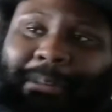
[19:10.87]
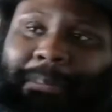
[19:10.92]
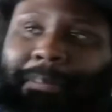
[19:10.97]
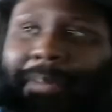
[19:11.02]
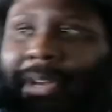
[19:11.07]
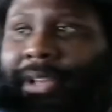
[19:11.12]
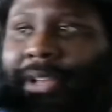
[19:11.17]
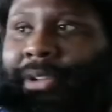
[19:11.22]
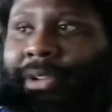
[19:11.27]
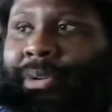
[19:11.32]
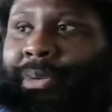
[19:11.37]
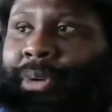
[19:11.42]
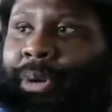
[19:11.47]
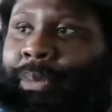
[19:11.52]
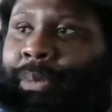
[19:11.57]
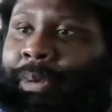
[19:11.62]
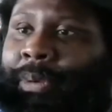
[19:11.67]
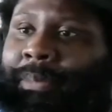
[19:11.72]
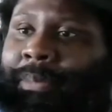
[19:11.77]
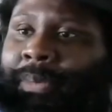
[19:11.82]
But who
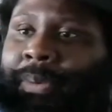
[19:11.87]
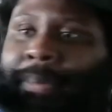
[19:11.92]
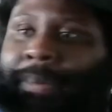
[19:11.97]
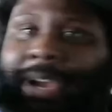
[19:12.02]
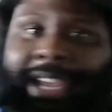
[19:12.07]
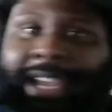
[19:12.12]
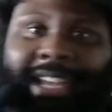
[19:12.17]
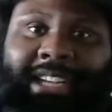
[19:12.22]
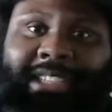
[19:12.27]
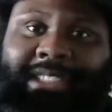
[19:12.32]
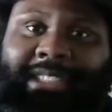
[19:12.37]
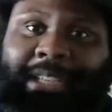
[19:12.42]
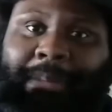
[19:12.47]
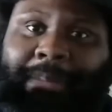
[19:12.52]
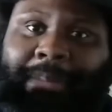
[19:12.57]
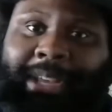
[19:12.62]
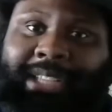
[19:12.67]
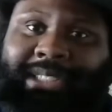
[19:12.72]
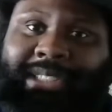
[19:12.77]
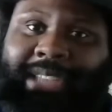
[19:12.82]
knows? We might get a
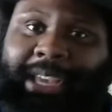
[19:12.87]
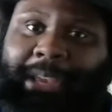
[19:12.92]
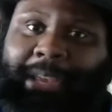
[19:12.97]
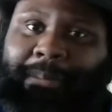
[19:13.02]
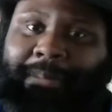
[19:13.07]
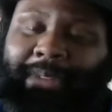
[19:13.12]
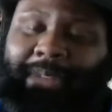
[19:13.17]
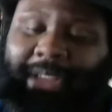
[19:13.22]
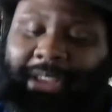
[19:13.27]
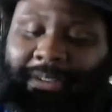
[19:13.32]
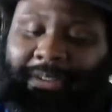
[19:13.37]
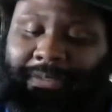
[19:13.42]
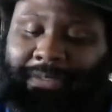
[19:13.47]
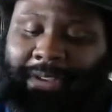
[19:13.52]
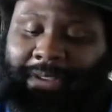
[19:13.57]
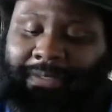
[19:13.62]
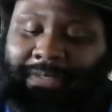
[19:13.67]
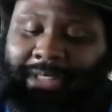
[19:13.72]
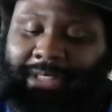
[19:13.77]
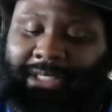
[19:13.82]
team-based game
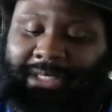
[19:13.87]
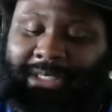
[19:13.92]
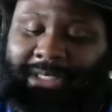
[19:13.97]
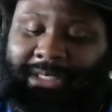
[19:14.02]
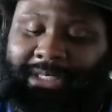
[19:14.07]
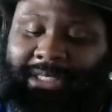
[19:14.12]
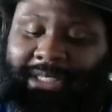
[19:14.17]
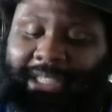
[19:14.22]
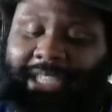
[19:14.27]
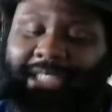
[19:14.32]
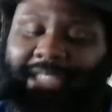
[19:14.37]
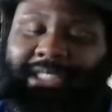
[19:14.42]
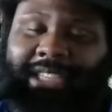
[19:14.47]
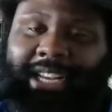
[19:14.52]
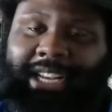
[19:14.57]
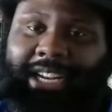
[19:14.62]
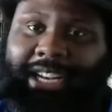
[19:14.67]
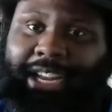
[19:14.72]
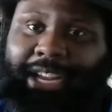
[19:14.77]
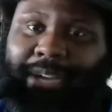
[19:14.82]
if this does
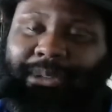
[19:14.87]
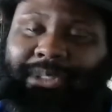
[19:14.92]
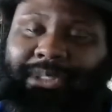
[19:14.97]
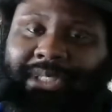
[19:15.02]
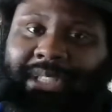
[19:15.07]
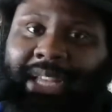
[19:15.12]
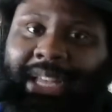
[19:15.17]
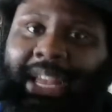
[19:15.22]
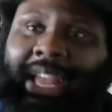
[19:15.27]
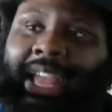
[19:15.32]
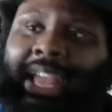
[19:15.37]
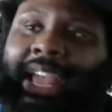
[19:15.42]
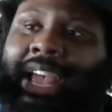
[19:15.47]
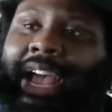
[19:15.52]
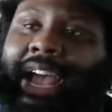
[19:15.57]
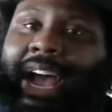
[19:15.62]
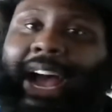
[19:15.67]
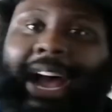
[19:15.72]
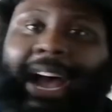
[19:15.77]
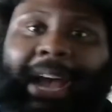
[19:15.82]
get announced.
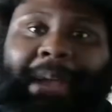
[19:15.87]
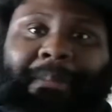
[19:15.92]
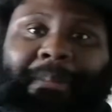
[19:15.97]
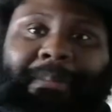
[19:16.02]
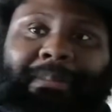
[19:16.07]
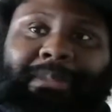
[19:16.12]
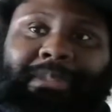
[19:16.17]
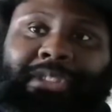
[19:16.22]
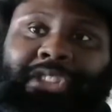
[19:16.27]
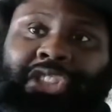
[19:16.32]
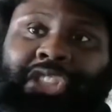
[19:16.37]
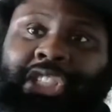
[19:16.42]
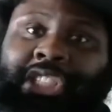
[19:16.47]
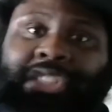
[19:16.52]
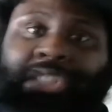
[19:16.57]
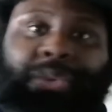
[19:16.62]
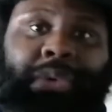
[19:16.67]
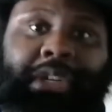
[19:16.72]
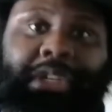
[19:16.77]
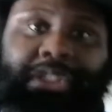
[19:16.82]
I'm
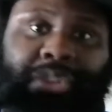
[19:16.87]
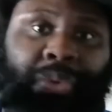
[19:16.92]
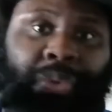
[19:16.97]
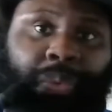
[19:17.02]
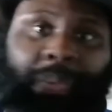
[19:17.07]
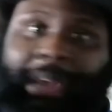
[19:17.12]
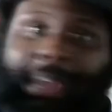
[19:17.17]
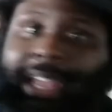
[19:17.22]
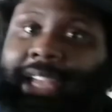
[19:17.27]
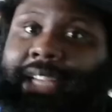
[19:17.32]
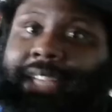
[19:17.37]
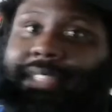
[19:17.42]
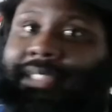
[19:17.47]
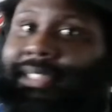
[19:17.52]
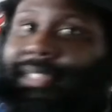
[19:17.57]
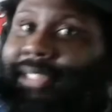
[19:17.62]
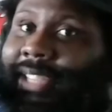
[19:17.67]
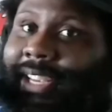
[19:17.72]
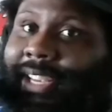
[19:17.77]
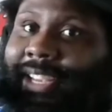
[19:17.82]
just going to wait and
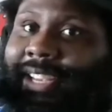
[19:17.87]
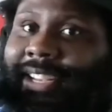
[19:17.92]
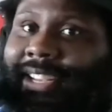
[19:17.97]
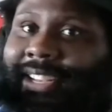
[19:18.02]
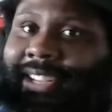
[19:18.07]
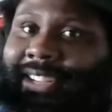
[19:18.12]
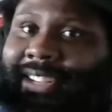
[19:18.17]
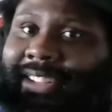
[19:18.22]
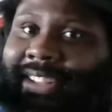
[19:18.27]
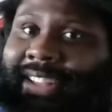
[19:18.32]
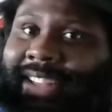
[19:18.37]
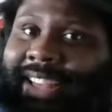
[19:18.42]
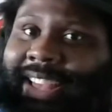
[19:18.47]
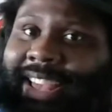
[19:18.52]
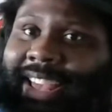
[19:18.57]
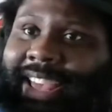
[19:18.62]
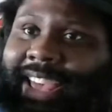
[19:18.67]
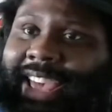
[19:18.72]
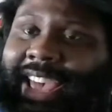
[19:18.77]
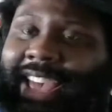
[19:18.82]
see.
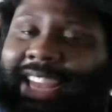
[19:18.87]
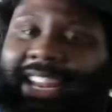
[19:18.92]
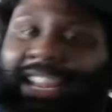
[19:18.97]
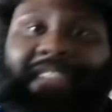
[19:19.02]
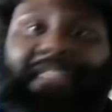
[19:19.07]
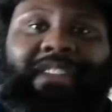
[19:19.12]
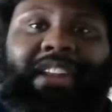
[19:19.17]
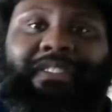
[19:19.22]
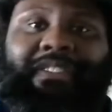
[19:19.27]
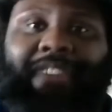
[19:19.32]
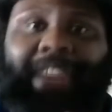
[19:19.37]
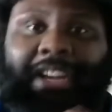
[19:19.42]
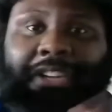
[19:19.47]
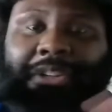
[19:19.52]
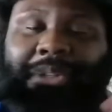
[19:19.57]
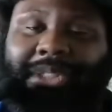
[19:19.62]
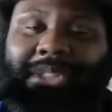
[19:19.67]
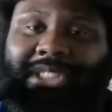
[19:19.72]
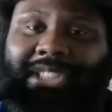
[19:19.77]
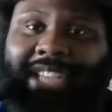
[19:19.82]
And even if I
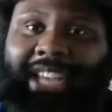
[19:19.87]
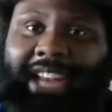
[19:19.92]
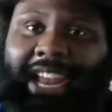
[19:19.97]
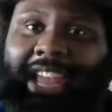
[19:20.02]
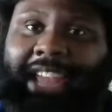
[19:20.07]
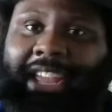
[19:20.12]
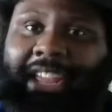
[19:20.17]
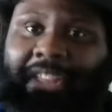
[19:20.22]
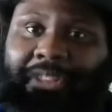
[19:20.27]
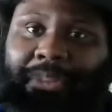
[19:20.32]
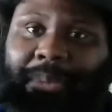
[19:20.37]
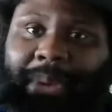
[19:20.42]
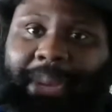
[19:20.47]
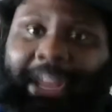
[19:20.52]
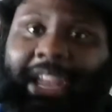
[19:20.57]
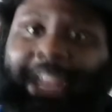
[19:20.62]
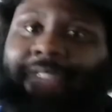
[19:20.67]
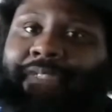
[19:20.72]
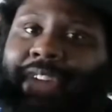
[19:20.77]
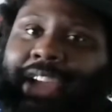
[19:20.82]
do see it at
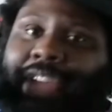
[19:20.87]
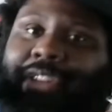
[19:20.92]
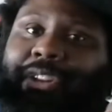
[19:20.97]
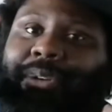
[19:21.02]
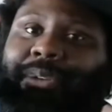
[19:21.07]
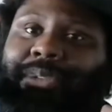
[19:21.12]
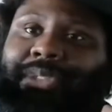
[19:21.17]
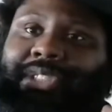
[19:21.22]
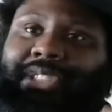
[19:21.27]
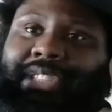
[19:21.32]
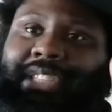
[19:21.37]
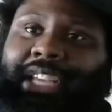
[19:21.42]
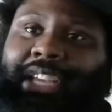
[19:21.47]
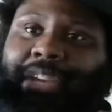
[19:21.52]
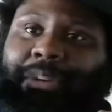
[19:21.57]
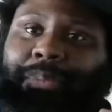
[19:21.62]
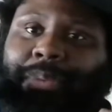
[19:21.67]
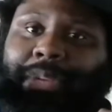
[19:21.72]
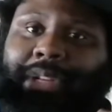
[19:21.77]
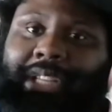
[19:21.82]
E3, if I don't see
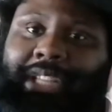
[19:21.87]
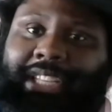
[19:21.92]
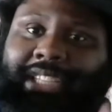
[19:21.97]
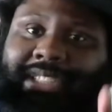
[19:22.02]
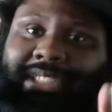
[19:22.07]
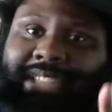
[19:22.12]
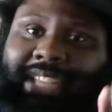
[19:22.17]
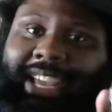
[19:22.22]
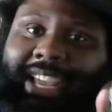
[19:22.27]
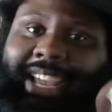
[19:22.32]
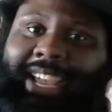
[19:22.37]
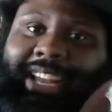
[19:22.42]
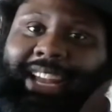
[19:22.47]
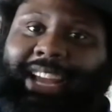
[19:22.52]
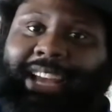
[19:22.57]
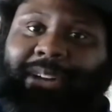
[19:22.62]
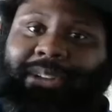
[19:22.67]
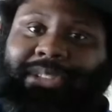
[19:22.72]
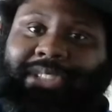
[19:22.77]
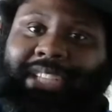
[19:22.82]
a release date and
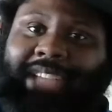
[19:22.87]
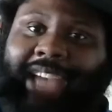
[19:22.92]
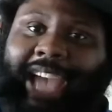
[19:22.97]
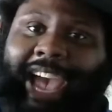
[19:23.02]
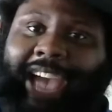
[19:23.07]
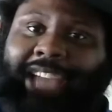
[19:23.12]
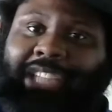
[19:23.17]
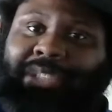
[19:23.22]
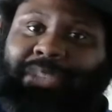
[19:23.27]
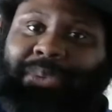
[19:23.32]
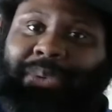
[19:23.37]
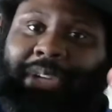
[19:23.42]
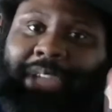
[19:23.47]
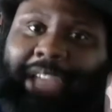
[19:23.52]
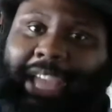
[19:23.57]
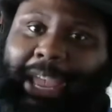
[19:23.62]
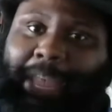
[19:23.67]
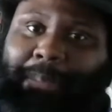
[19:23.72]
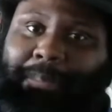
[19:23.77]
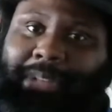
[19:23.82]
I don't see actual
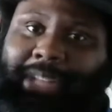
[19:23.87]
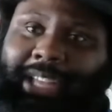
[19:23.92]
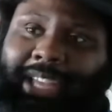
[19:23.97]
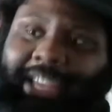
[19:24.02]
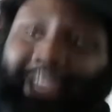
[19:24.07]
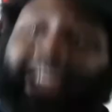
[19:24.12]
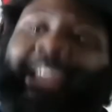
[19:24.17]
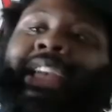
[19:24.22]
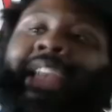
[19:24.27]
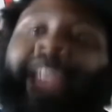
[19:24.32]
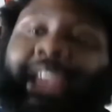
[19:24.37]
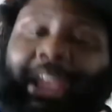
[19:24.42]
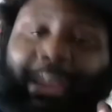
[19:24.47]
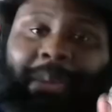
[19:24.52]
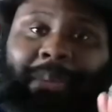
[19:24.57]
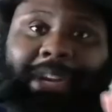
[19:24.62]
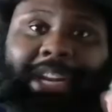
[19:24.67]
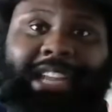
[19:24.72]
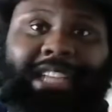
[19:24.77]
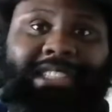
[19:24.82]
gameplay, and
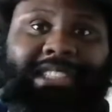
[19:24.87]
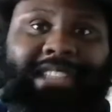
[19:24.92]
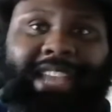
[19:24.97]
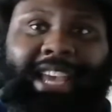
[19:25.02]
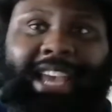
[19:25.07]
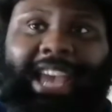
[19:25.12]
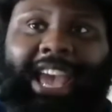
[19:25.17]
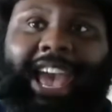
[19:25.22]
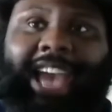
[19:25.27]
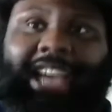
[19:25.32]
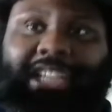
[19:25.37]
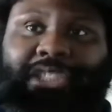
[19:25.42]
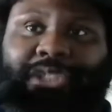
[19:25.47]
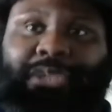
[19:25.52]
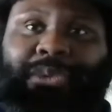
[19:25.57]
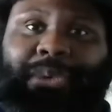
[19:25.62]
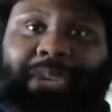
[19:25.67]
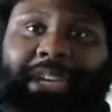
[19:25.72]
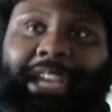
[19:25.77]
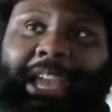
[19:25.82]
when I say
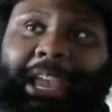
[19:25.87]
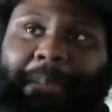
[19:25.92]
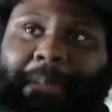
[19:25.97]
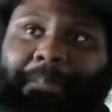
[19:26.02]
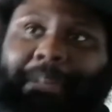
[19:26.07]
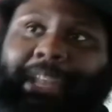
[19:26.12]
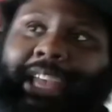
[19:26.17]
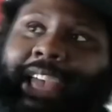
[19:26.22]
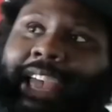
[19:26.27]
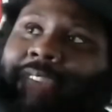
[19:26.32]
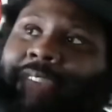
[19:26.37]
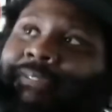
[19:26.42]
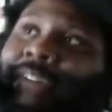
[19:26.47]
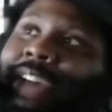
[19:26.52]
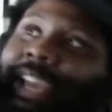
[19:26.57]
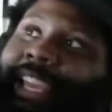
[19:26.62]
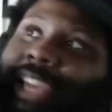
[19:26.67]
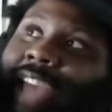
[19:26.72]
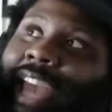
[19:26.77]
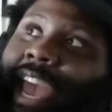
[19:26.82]
actual gameplay, if
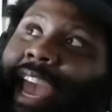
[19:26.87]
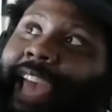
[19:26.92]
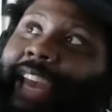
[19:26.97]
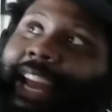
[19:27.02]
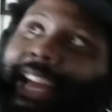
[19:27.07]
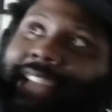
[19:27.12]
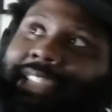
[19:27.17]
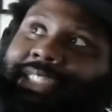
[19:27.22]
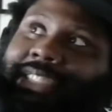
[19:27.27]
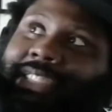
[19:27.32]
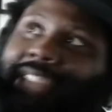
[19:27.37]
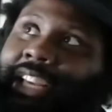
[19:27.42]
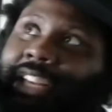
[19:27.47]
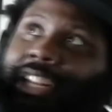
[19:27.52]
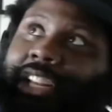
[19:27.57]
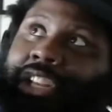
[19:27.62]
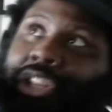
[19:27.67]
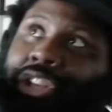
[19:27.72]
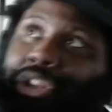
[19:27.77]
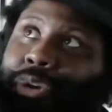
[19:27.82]
I cannot see
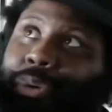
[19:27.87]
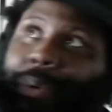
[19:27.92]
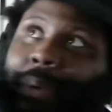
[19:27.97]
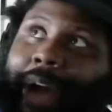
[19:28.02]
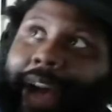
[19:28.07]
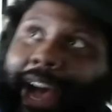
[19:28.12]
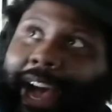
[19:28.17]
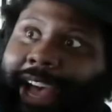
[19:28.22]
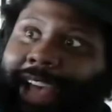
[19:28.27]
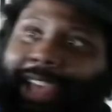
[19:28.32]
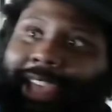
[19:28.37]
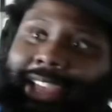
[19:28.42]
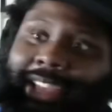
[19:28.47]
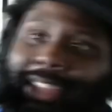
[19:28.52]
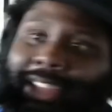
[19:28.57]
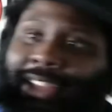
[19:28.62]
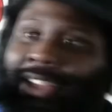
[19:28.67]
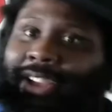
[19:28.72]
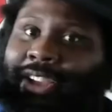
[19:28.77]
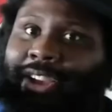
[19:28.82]
the UI
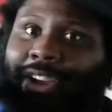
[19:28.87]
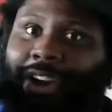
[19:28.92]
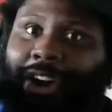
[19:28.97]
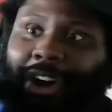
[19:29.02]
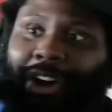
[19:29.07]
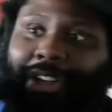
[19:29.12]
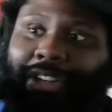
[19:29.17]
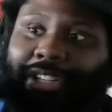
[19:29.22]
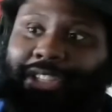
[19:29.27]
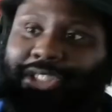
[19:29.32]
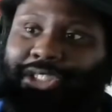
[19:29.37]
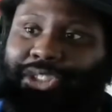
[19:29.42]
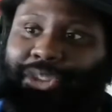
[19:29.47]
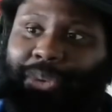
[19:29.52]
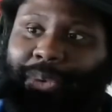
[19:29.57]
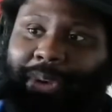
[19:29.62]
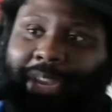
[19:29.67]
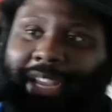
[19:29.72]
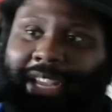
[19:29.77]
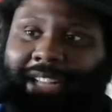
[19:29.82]
on the
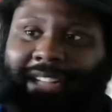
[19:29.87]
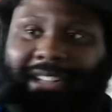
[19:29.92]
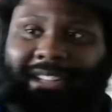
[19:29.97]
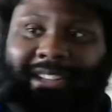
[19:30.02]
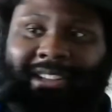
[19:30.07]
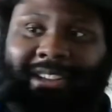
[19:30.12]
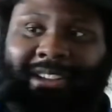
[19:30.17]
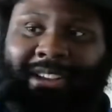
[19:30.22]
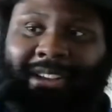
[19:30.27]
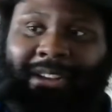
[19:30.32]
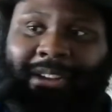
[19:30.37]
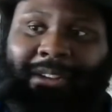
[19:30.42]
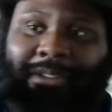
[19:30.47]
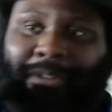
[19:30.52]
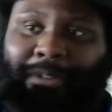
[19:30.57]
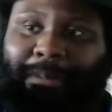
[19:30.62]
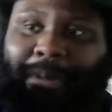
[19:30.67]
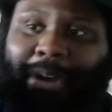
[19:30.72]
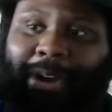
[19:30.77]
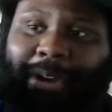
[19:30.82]
screen,
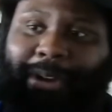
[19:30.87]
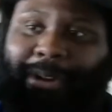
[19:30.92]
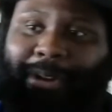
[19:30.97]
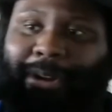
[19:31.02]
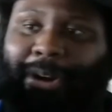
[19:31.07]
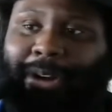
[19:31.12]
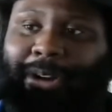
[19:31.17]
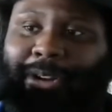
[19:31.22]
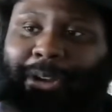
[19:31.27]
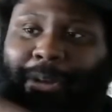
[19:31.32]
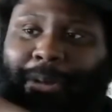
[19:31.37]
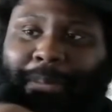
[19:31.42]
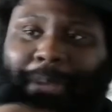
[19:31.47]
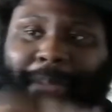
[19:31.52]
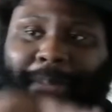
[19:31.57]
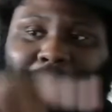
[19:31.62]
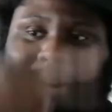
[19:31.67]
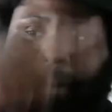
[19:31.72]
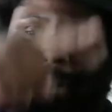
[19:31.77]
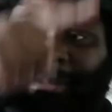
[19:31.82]
for my audio
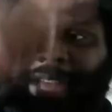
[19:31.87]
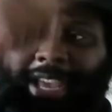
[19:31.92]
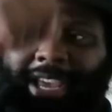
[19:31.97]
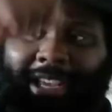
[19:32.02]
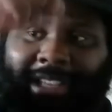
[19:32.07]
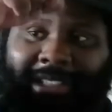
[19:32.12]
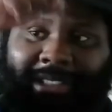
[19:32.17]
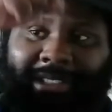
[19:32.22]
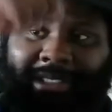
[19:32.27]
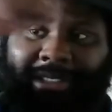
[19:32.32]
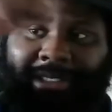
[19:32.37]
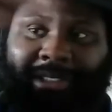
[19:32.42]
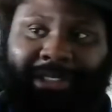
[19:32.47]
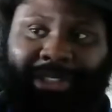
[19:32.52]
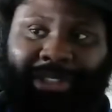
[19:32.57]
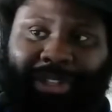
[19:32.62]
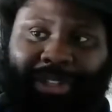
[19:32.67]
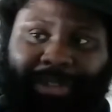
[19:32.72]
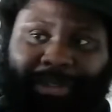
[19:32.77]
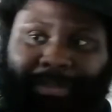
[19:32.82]
people, I'm
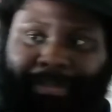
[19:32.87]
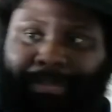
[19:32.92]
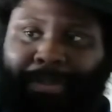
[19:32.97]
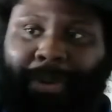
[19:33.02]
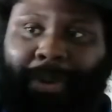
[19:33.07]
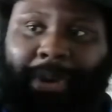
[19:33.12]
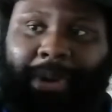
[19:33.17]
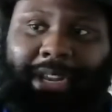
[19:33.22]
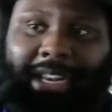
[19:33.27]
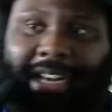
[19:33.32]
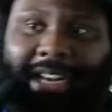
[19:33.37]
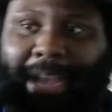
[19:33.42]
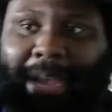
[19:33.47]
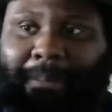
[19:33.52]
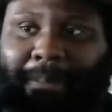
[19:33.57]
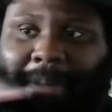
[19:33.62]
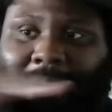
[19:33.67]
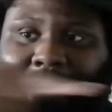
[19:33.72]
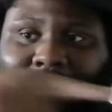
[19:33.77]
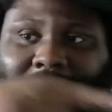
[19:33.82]
pointing at
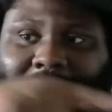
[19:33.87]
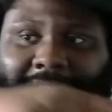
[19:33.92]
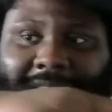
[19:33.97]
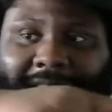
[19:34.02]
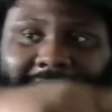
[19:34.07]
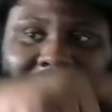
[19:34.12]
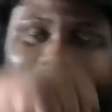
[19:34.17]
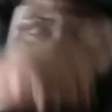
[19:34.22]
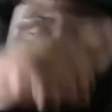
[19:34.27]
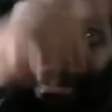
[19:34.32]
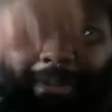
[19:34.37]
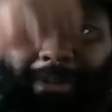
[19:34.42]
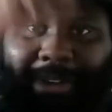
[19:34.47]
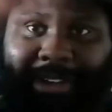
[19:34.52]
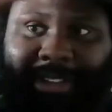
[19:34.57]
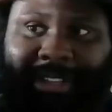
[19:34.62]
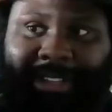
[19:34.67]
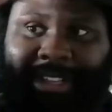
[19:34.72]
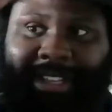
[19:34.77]
my fucking camera